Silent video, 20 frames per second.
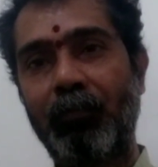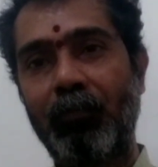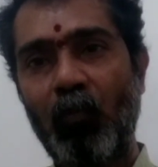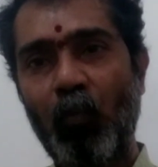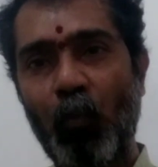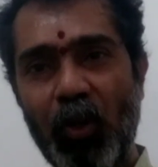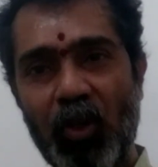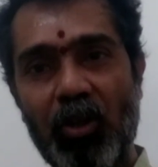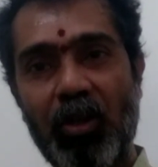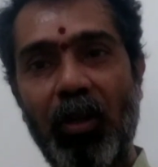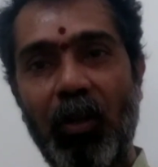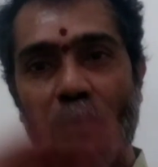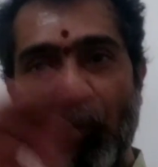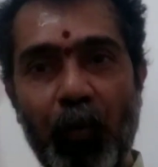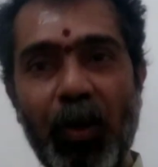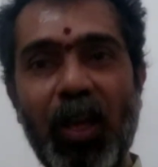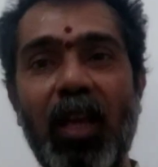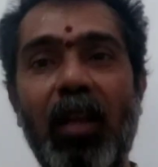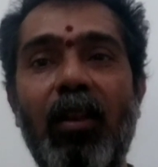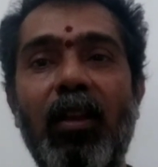which
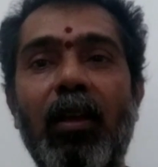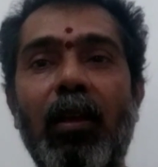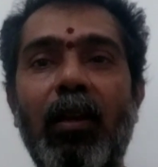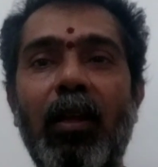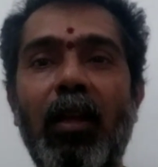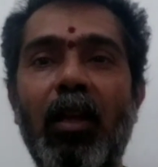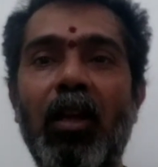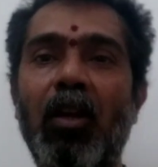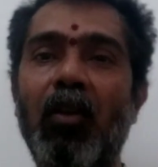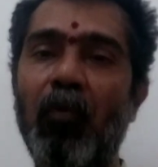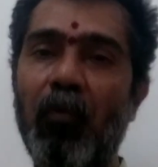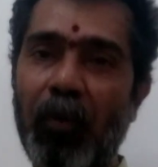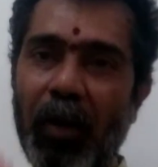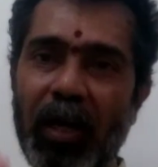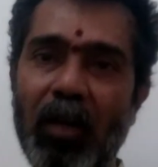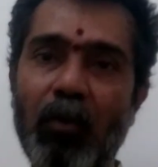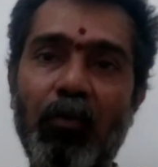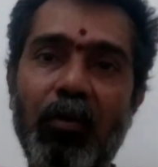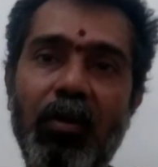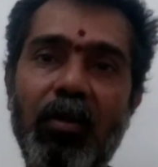we really
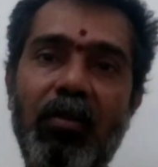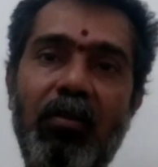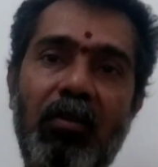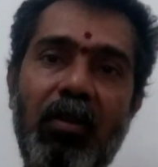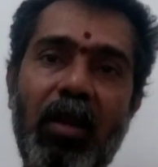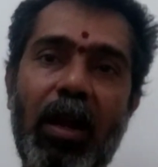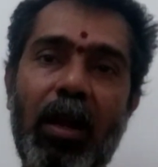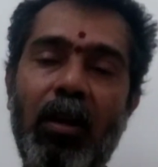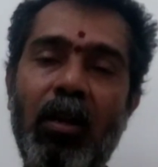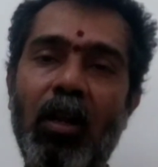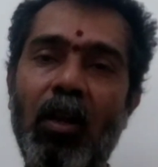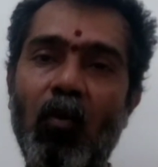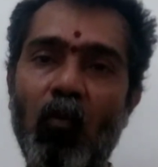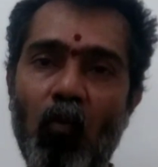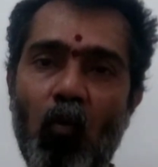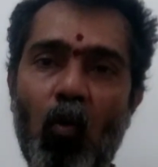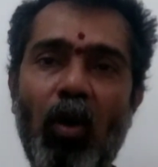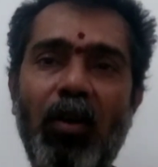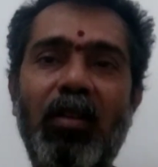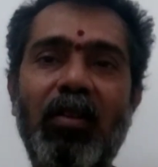fail to understand.
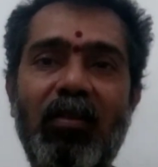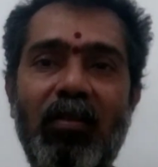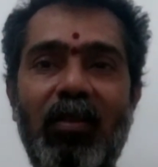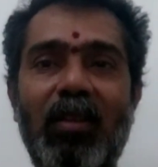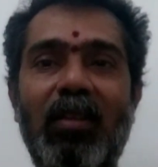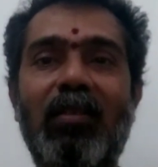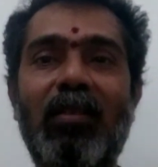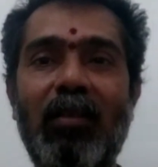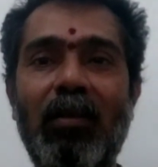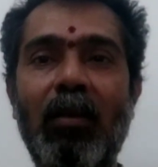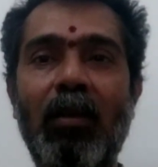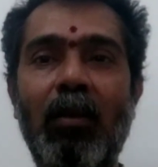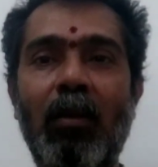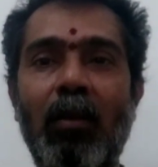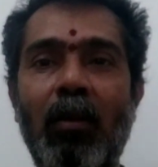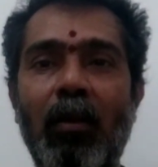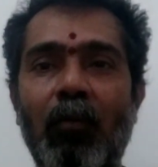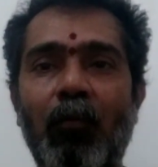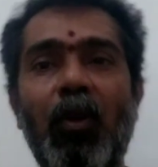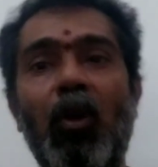What is this?
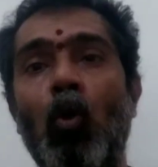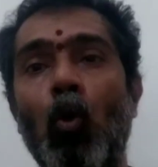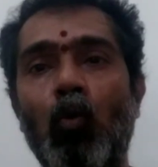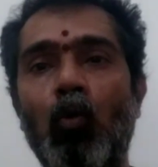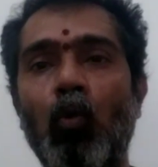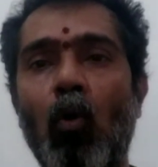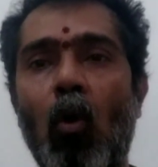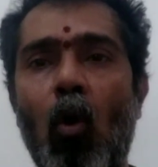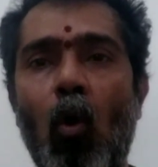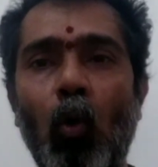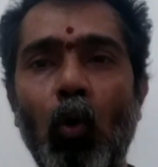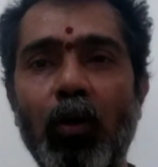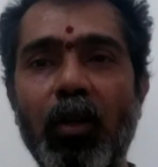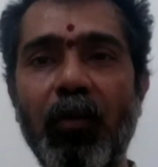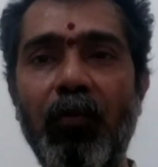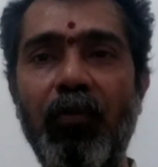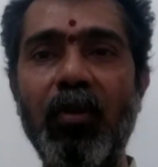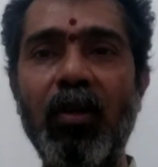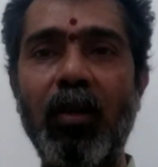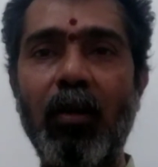We go to all
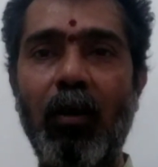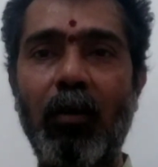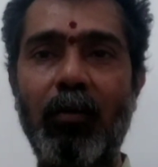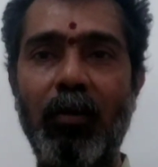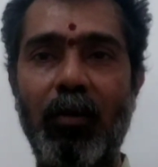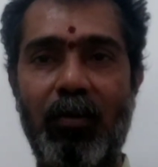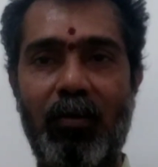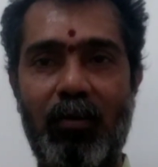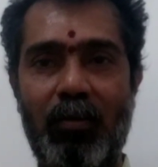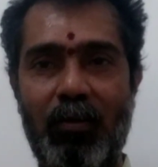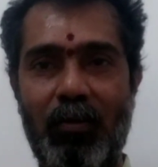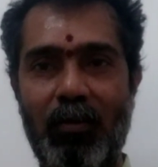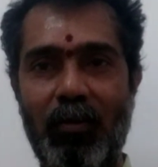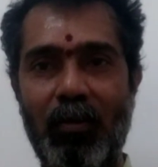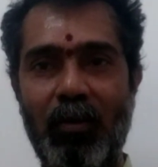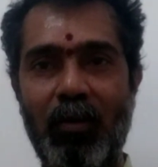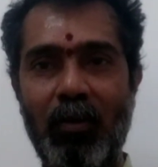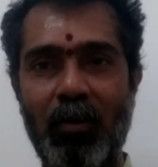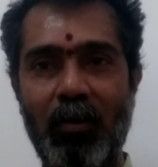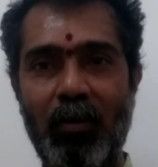different doctors.
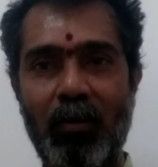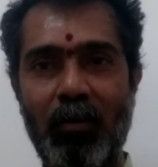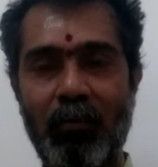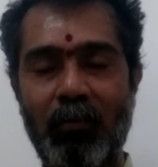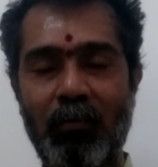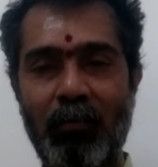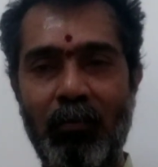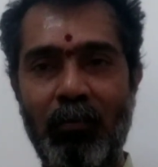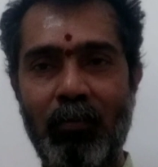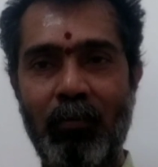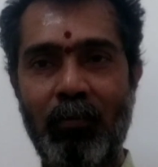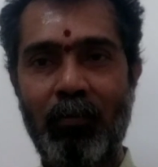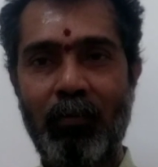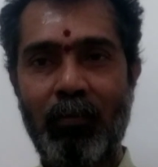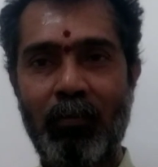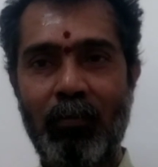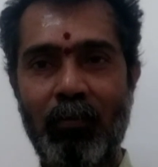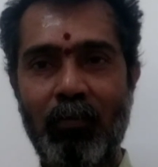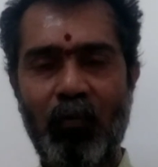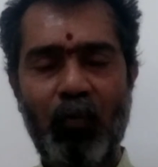
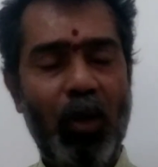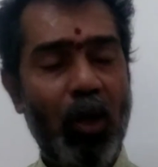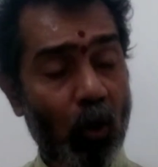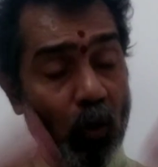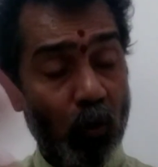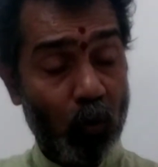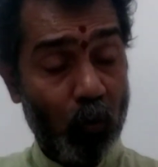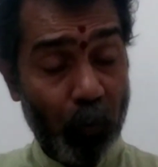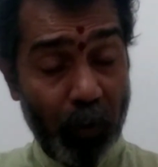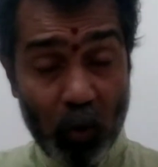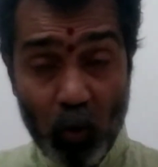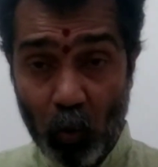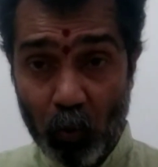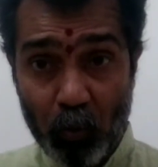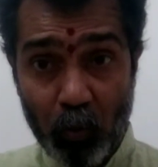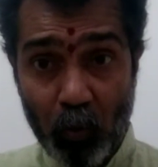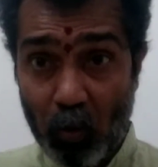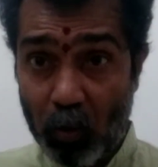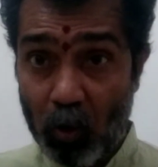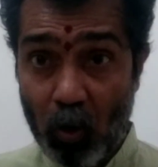We go
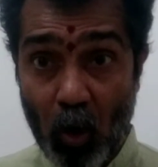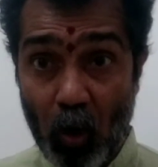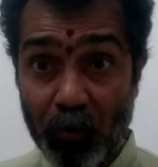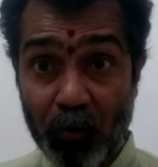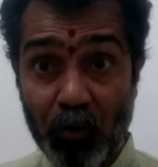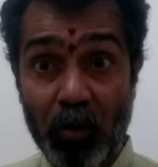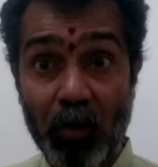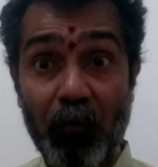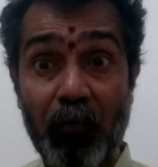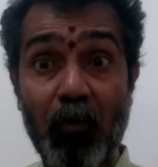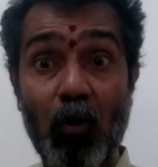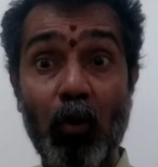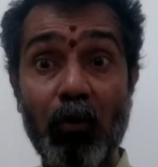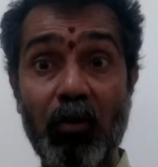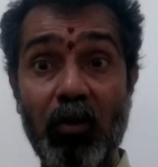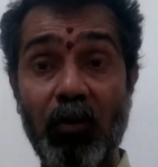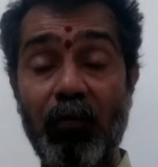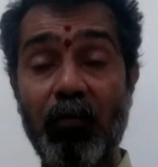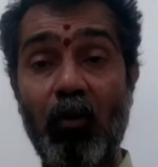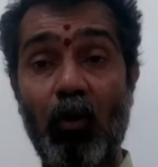to lots
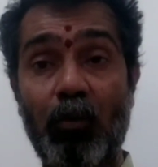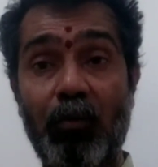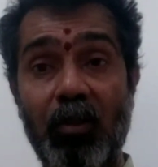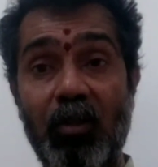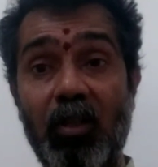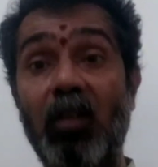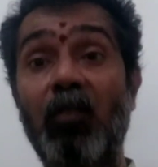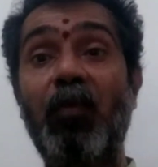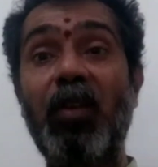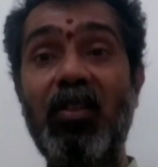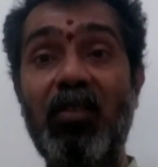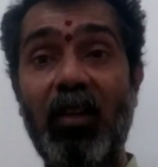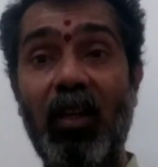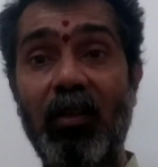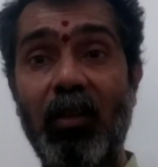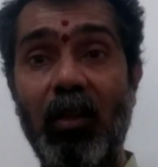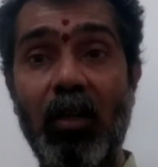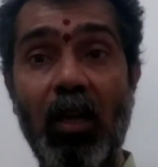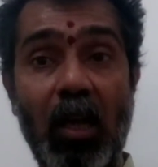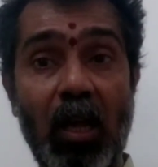of doctors, and we say
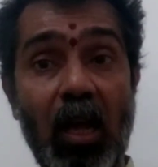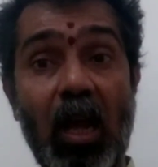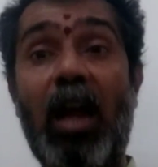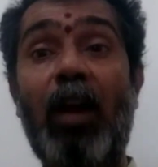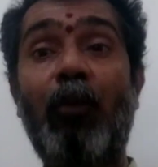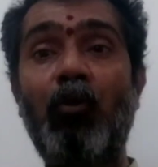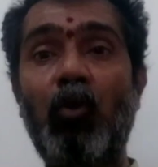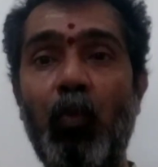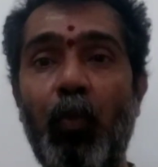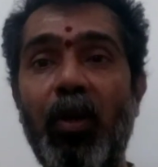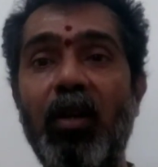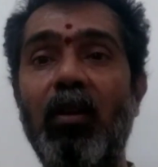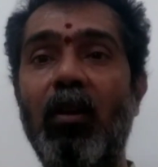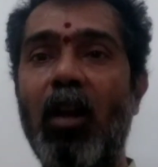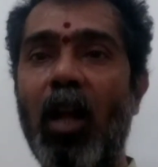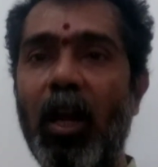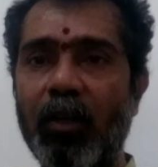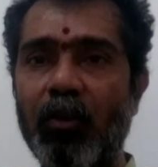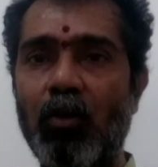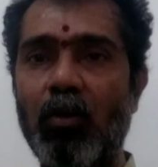that I have spent
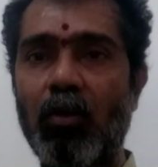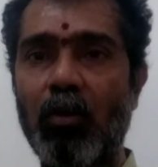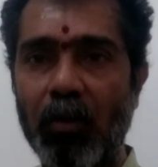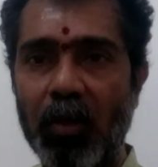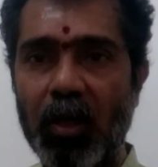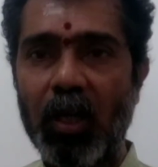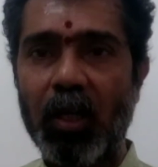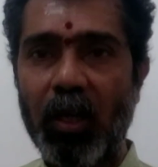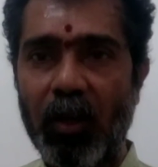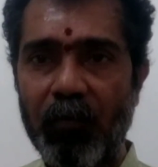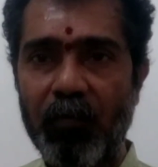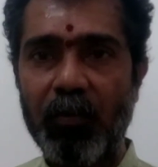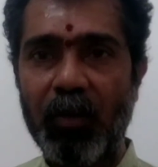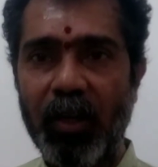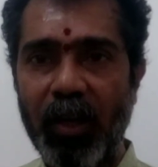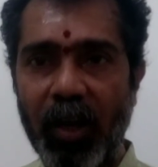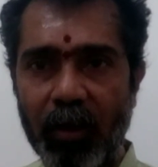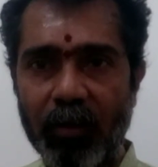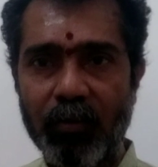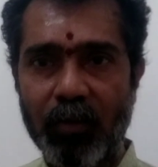lakhs together of
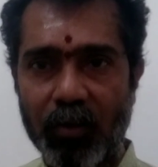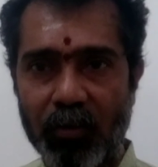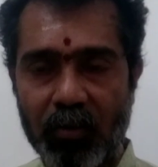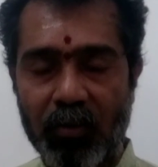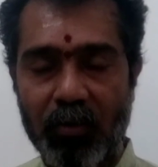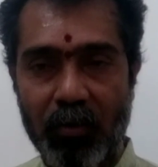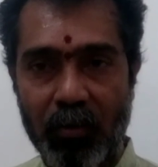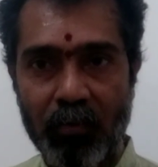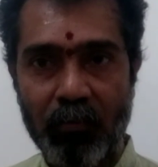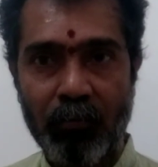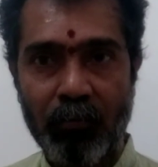money on this.